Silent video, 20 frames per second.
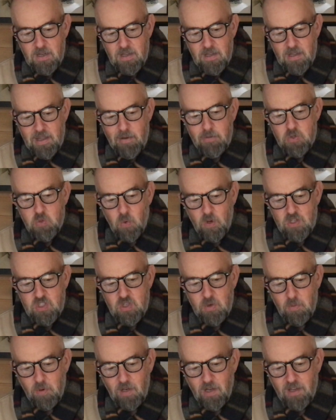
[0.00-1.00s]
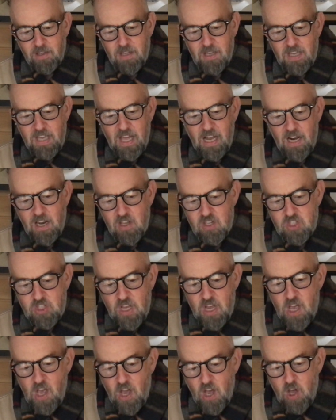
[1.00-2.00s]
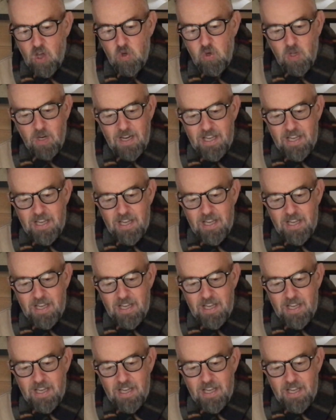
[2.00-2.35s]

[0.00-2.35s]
That was why someone like Achilles, who could